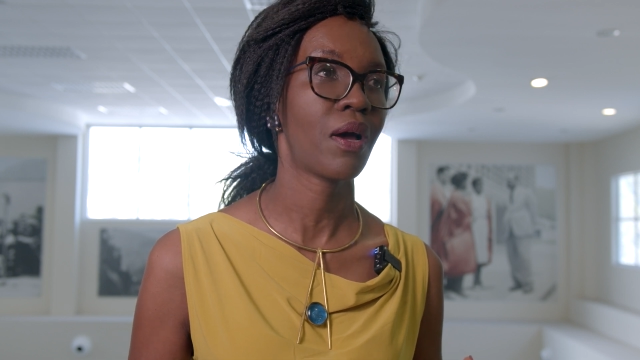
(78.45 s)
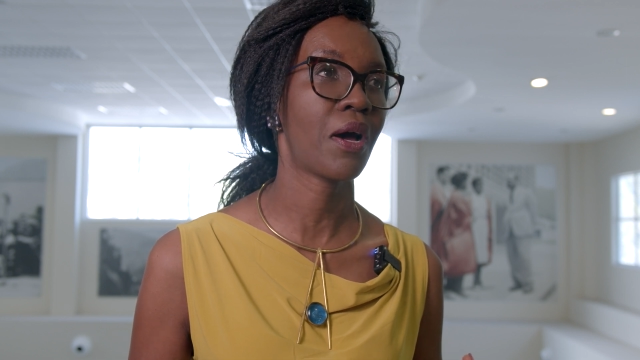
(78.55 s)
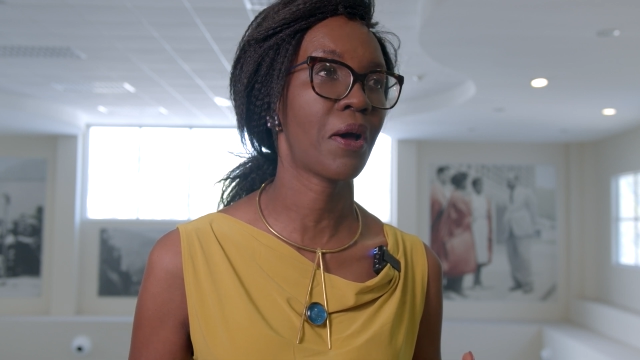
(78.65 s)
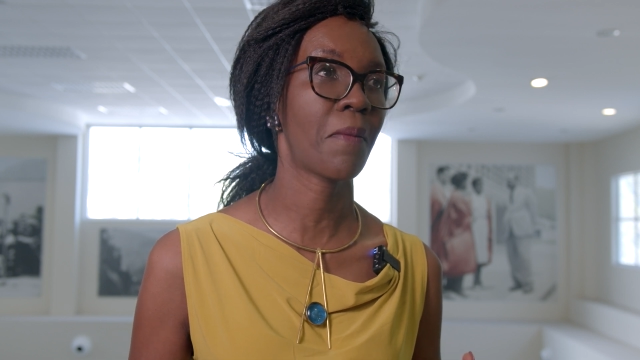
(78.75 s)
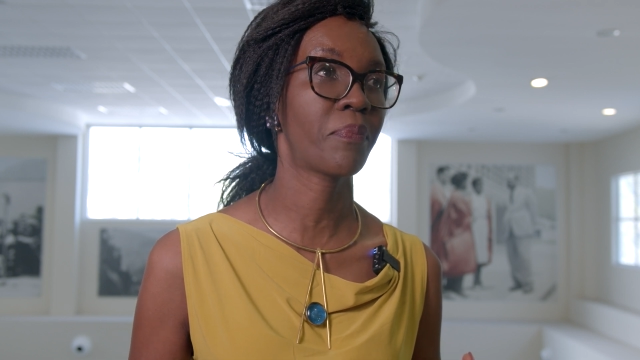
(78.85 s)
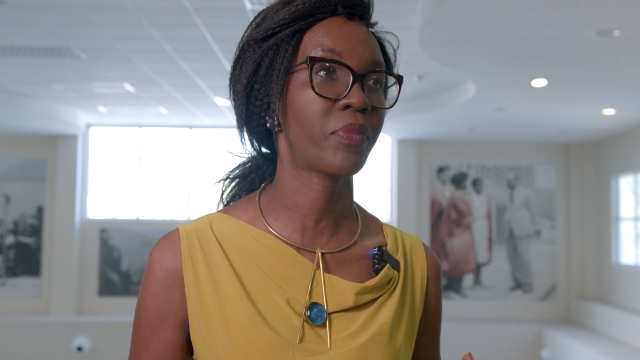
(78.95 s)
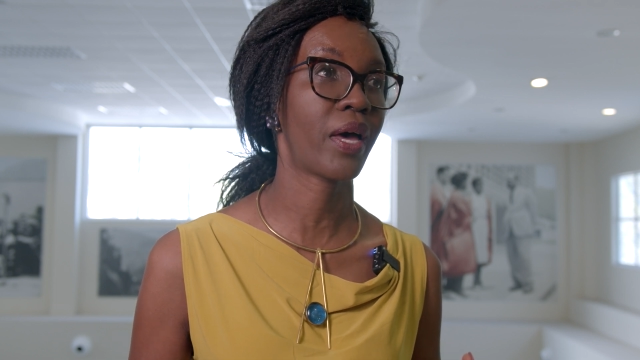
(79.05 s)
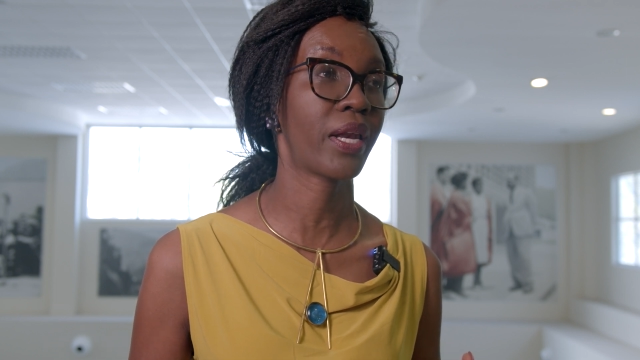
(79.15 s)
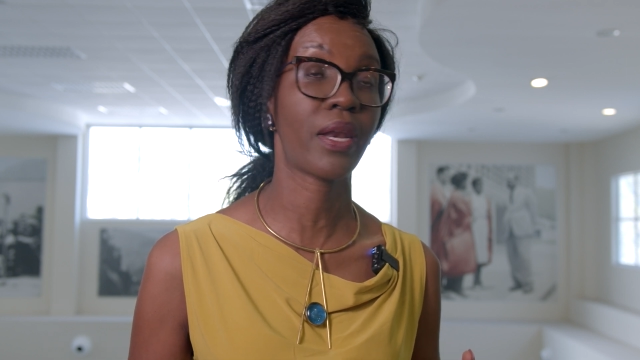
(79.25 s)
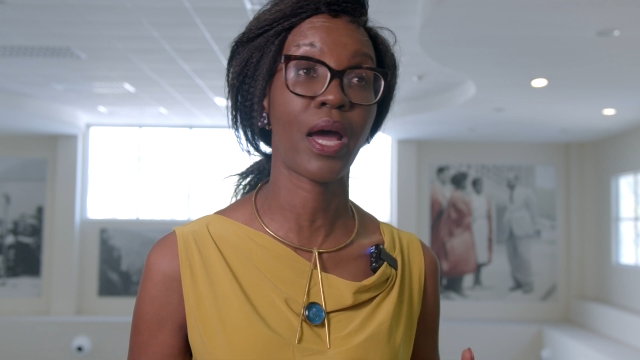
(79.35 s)
and
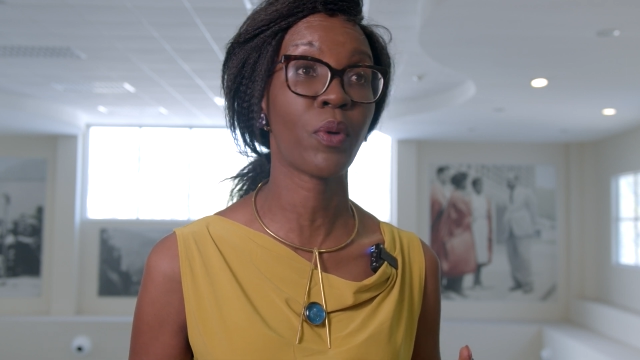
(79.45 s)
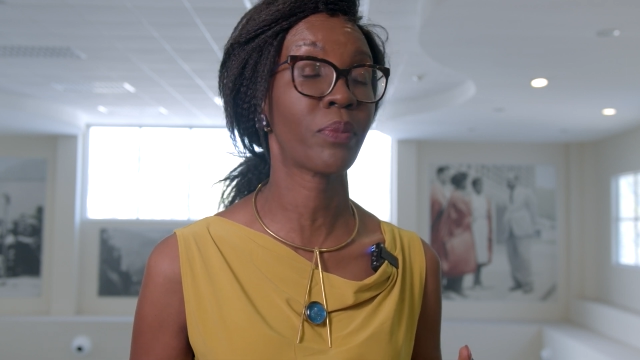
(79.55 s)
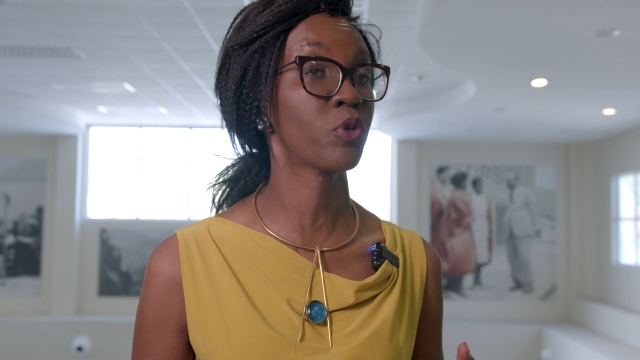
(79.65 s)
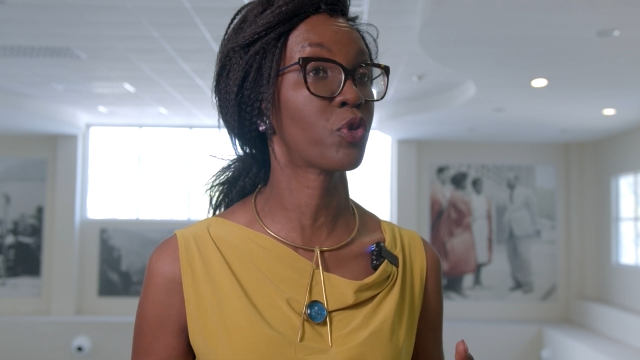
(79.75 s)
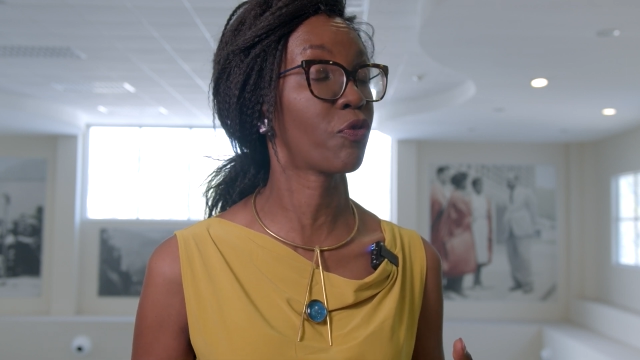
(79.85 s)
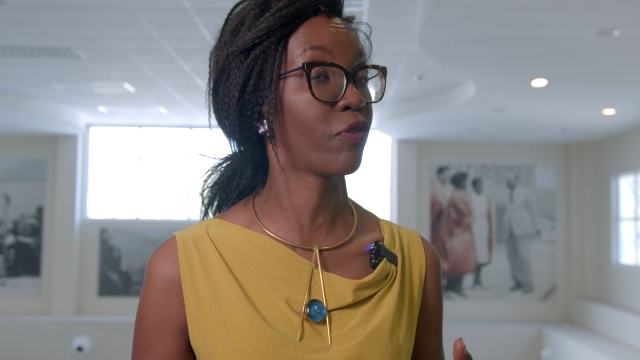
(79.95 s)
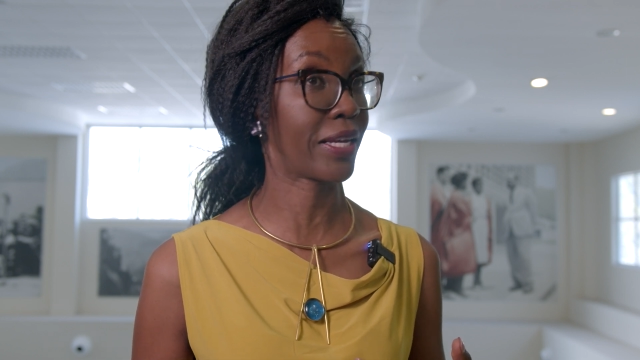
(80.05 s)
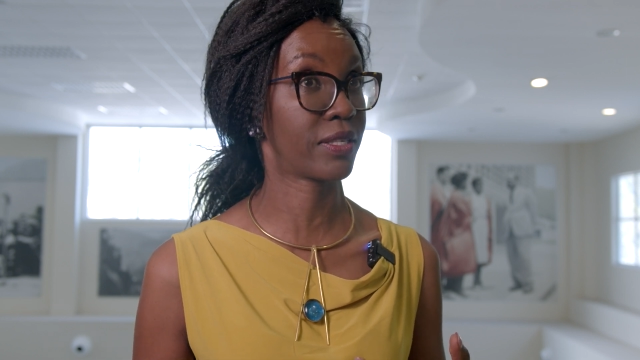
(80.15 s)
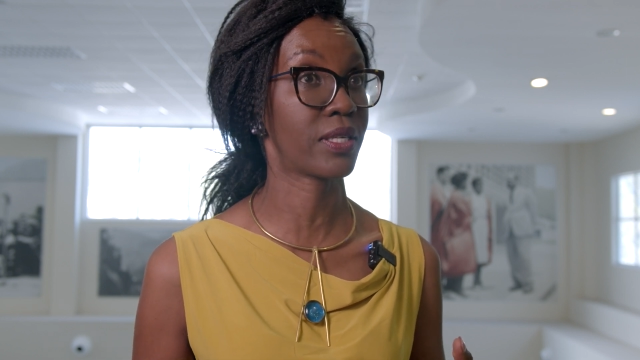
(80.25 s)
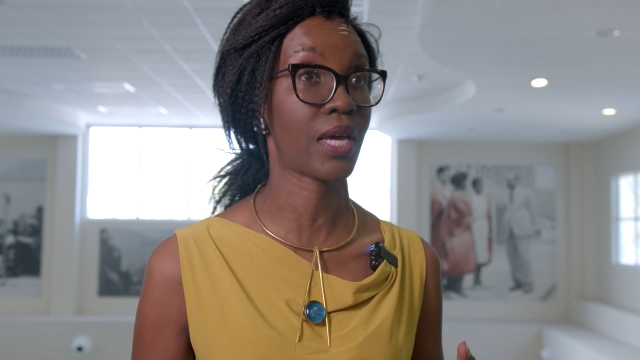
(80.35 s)
now I'm used to
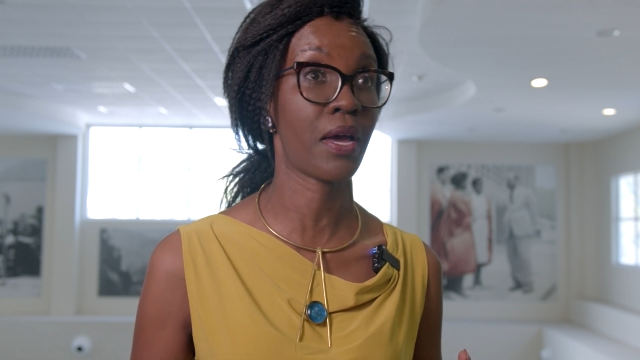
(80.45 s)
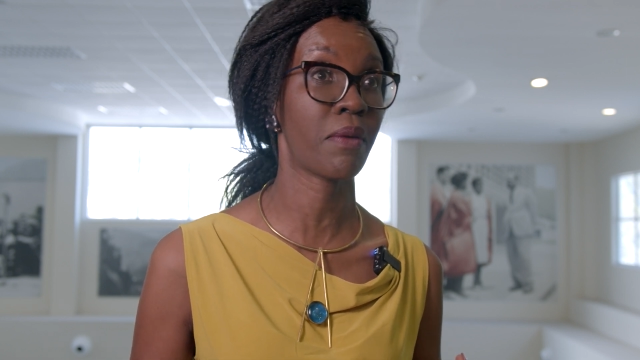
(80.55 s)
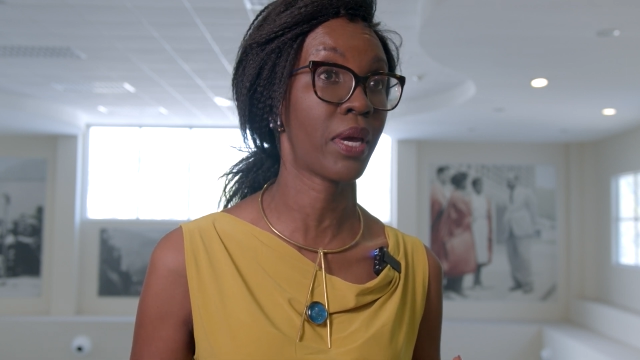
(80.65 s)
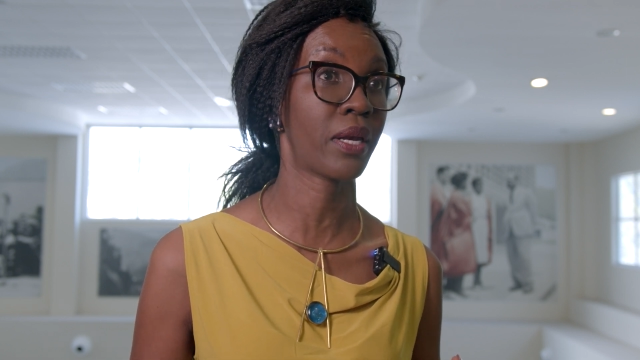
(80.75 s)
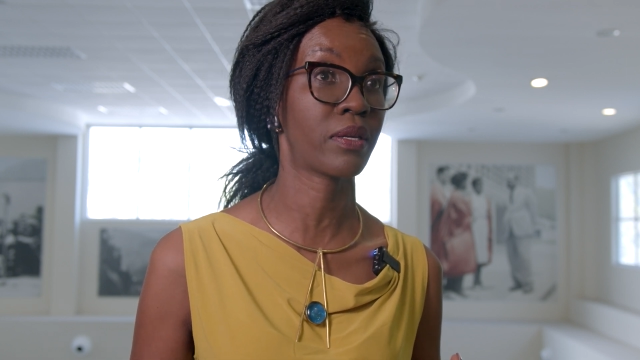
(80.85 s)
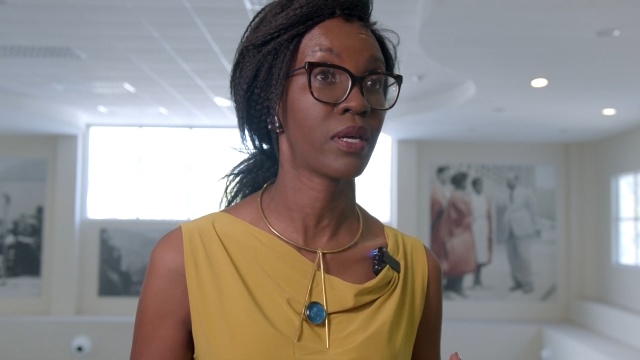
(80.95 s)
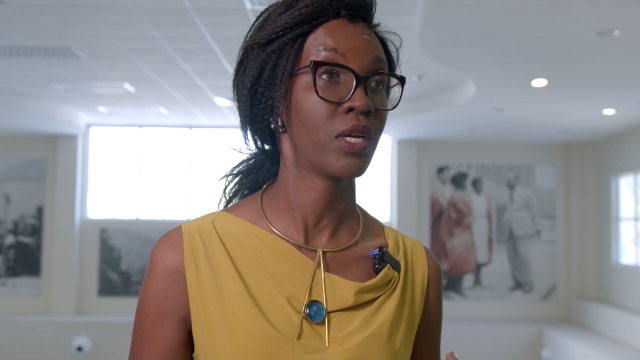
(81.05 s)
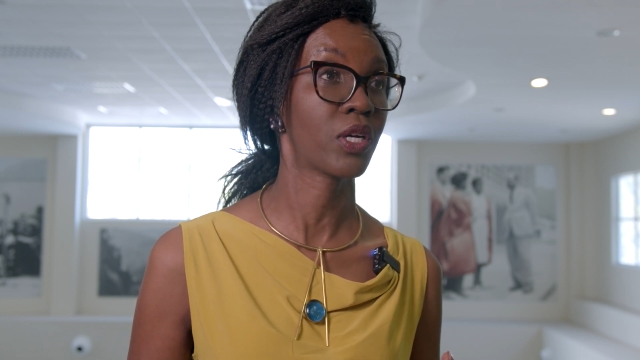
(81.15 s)
flexi time and